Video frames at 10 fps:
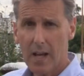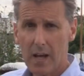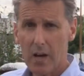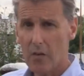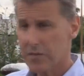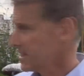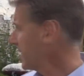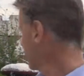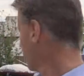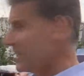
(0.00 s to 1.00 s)
obviously
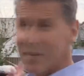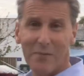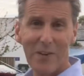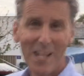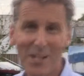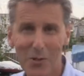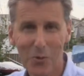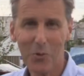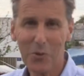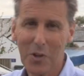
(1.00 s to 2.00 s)
it's looking in fairly good
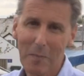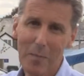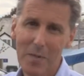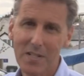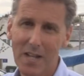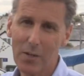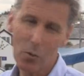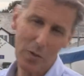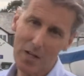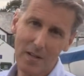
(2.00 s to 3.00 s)
order at the moment, and
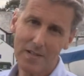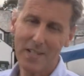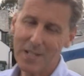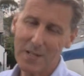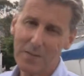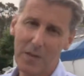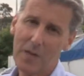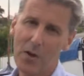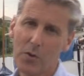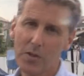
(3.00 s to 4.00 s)
all we'd ask is
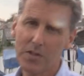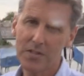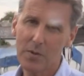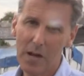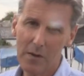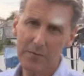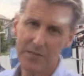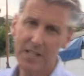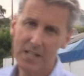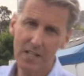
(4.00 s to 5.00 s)
if owners who have
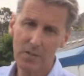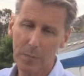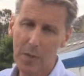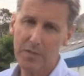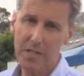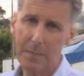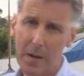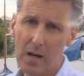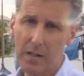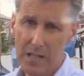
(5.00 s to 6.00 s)
dinghies or boats in the
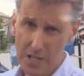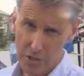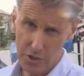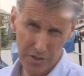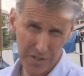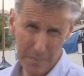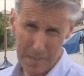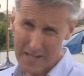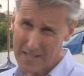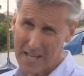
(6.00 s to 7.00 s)
park could just
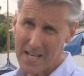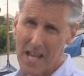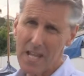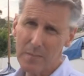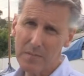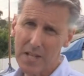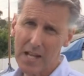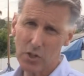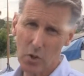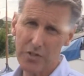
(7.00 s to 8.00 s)
append their names
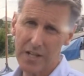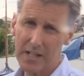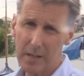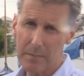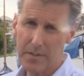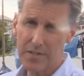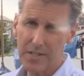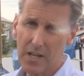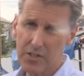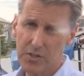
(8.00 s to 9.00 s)
and contact numbers
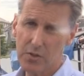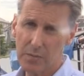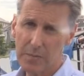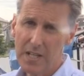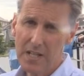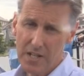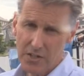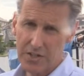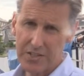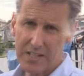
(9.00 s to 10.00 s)
to them,
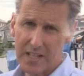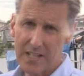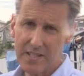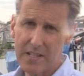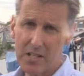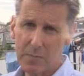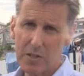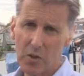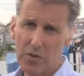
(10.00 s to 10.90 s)
just in case they need to be